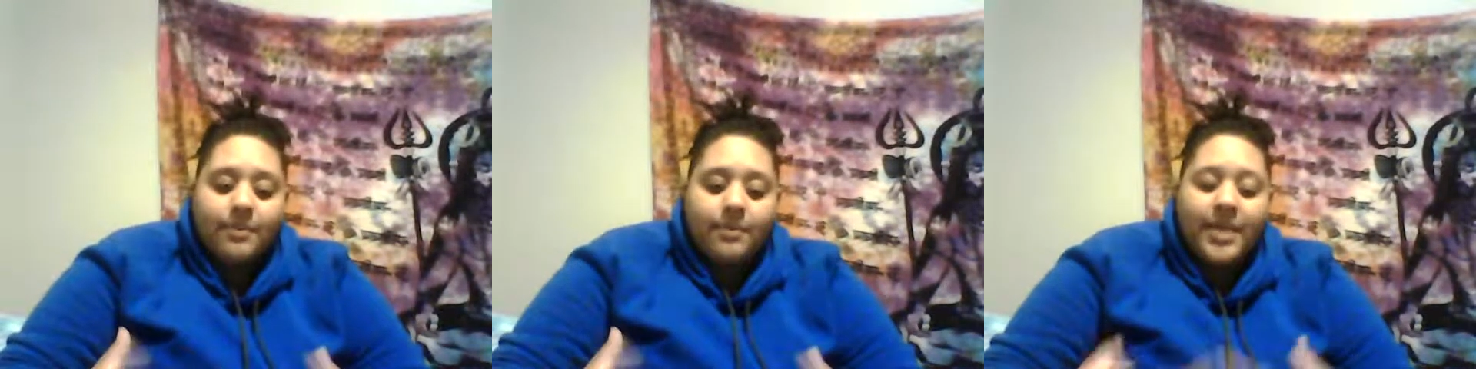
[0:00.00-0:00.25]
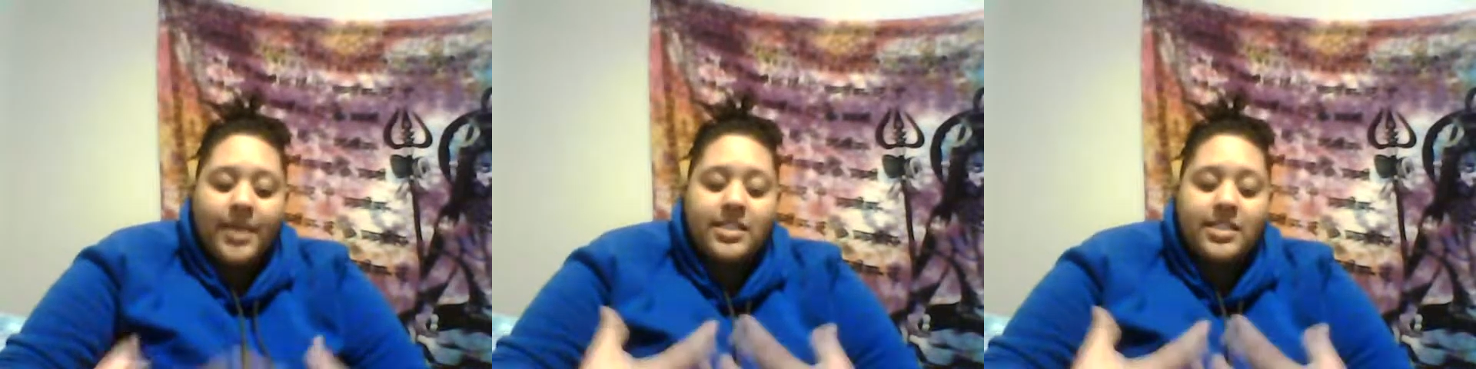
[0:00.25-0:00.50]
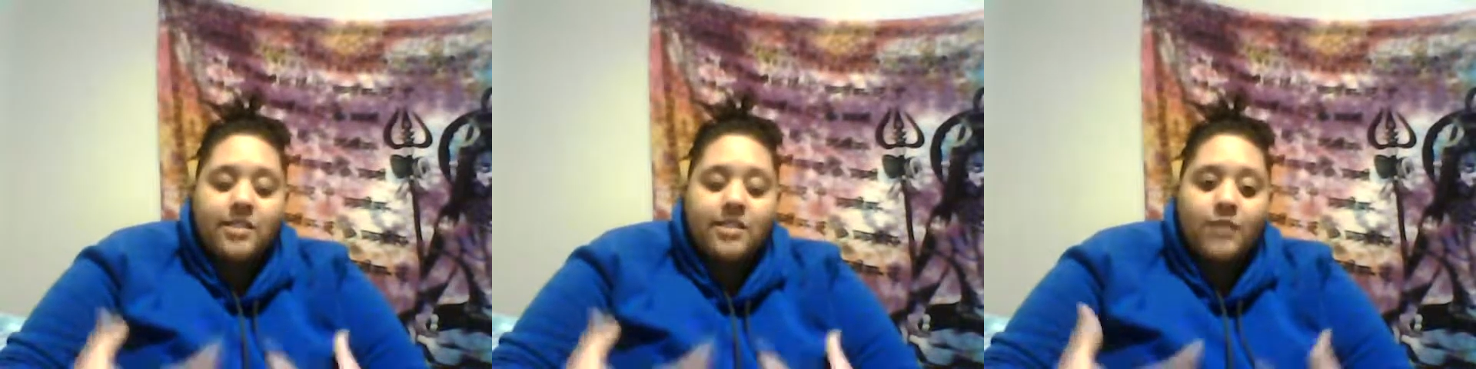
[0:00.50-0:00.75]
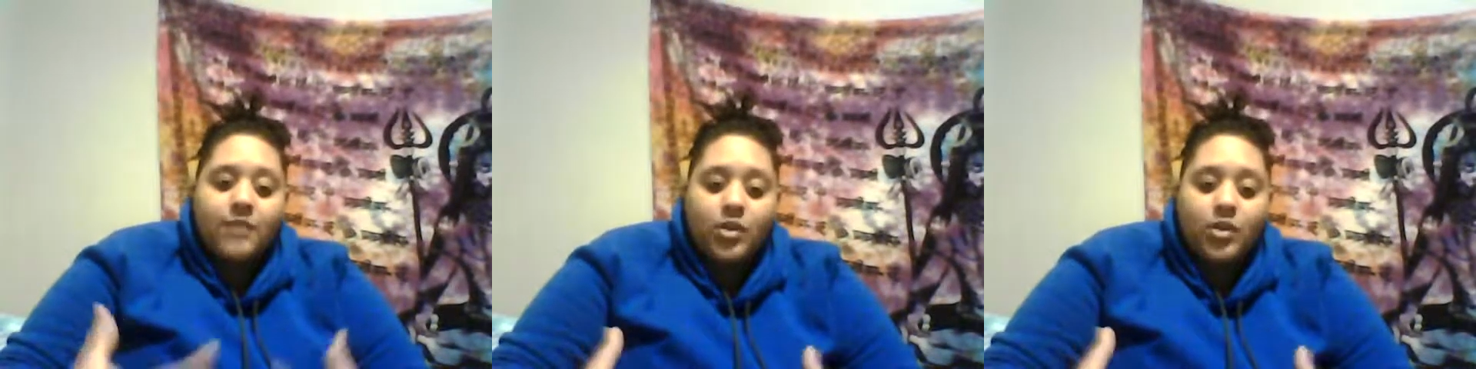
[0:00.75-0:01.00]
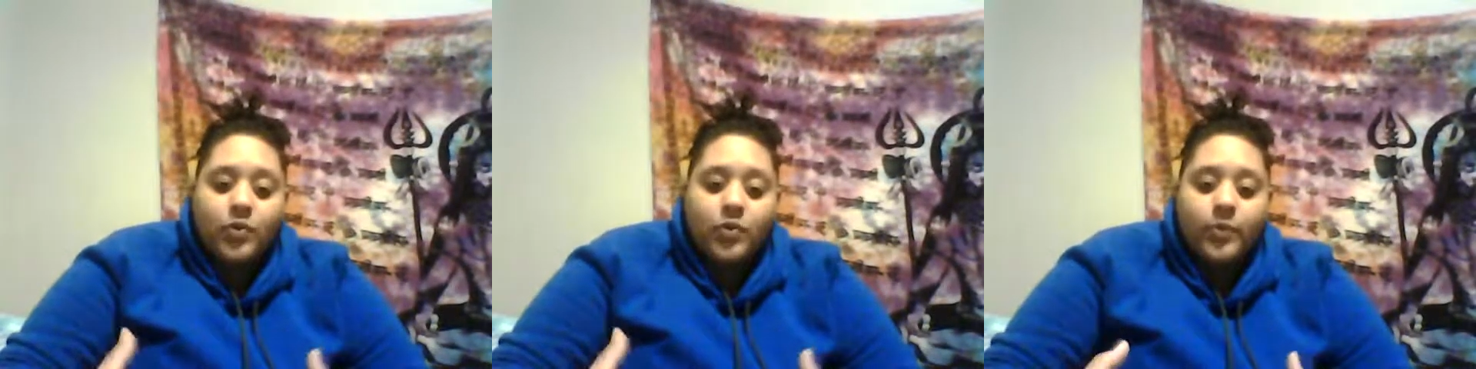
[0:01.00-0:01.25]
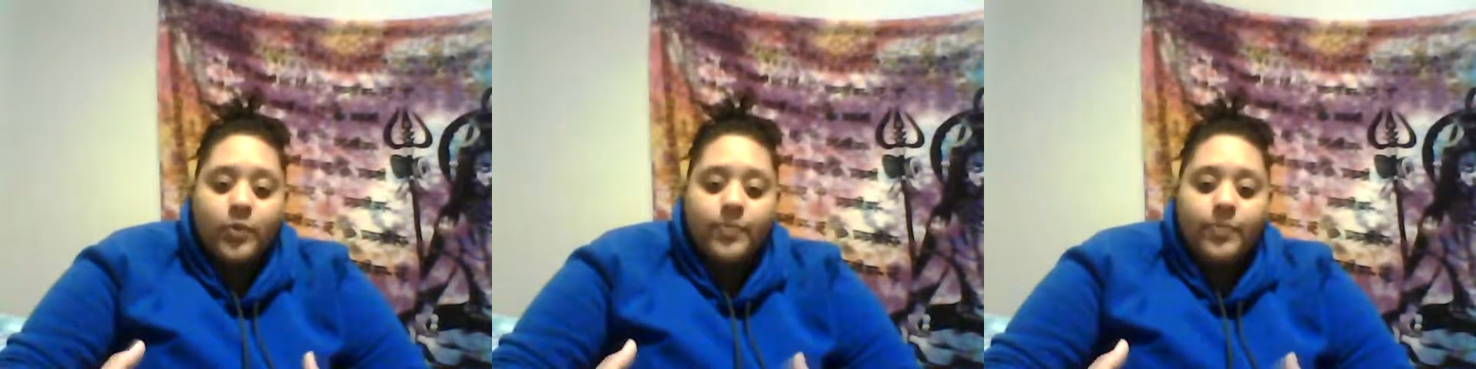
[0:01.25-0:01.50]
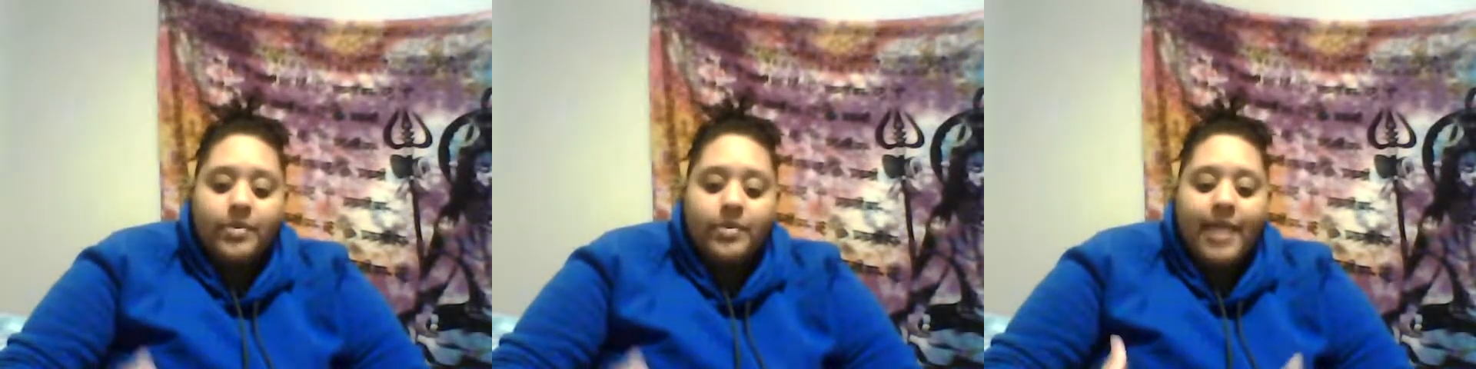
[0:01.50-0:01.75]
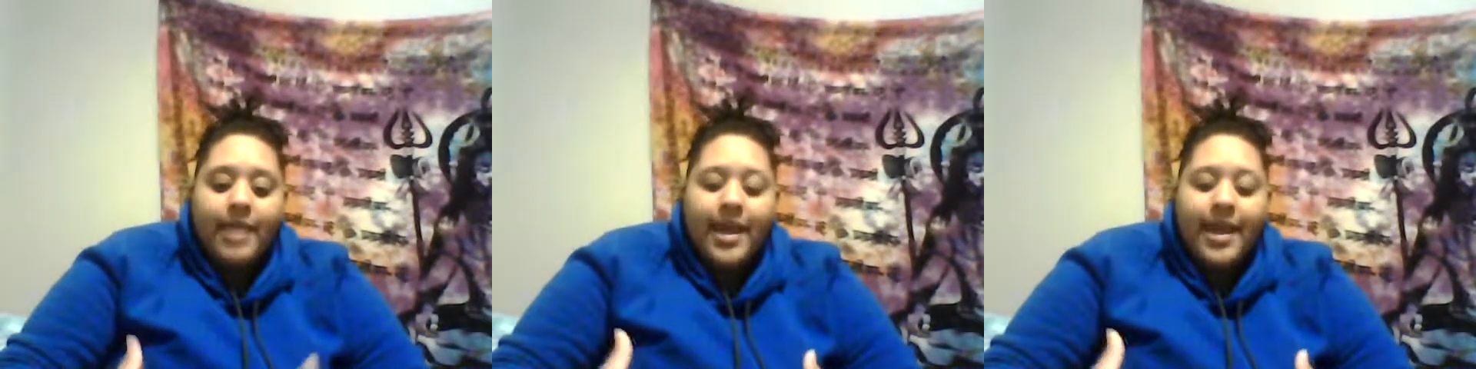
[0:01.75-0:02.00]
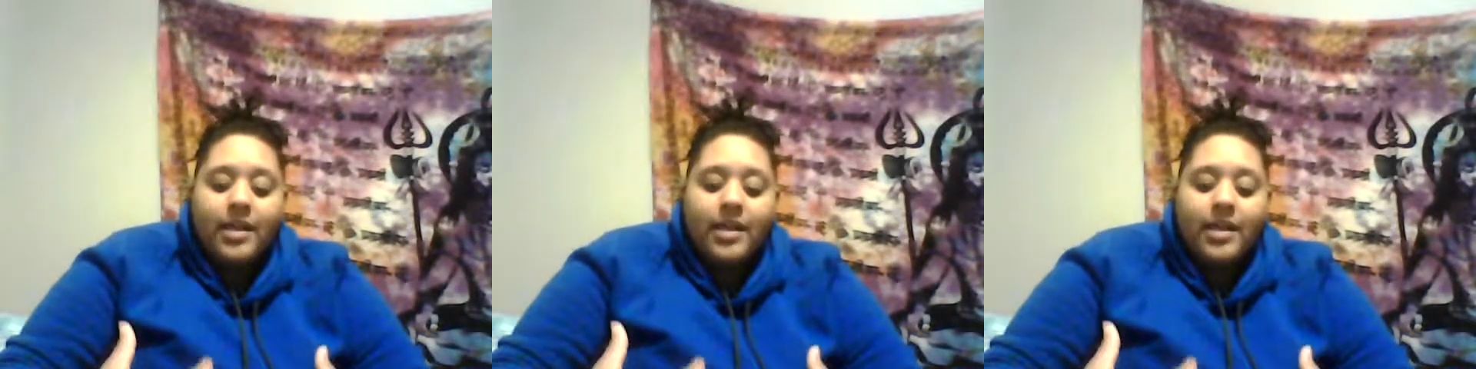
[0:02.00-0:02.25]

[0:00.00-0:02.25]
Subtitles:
pieces of you that